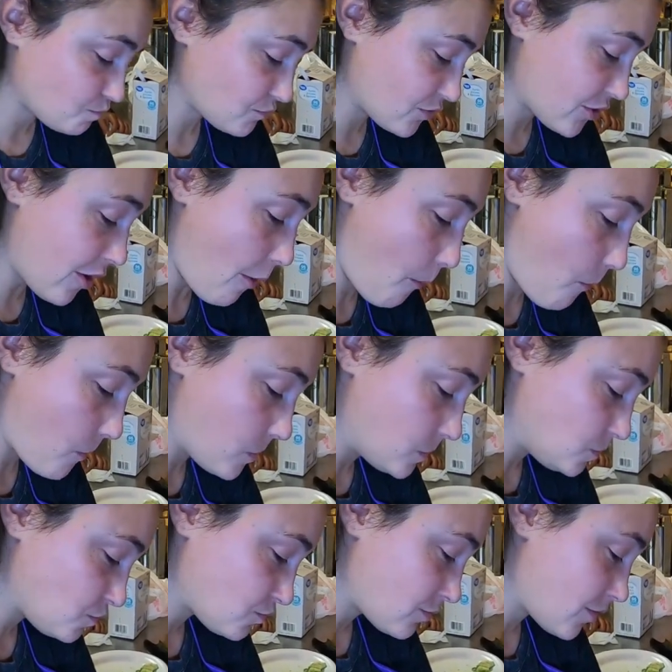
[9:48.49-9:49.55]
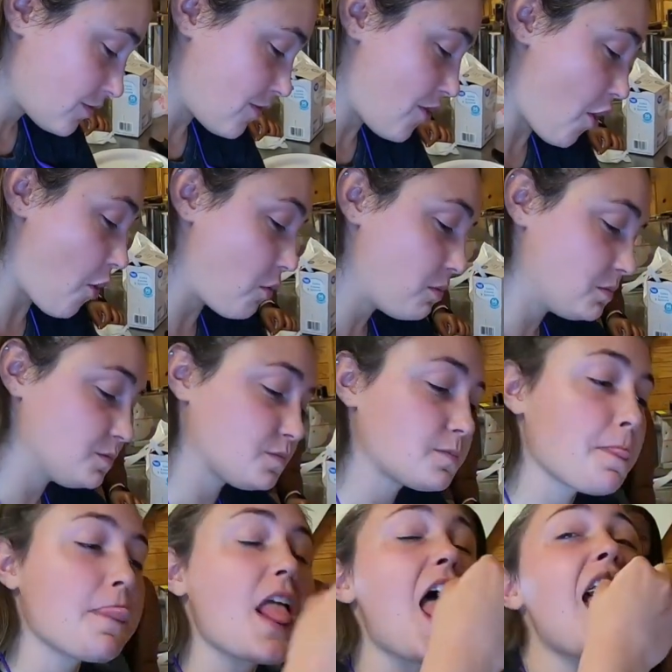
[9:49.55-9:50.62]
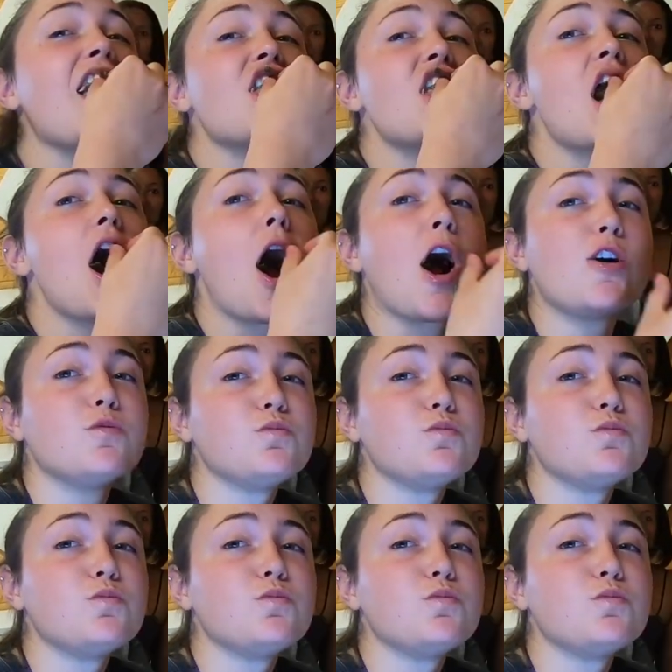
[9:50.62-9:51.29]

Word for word: You know what you just ate? No. Country girl.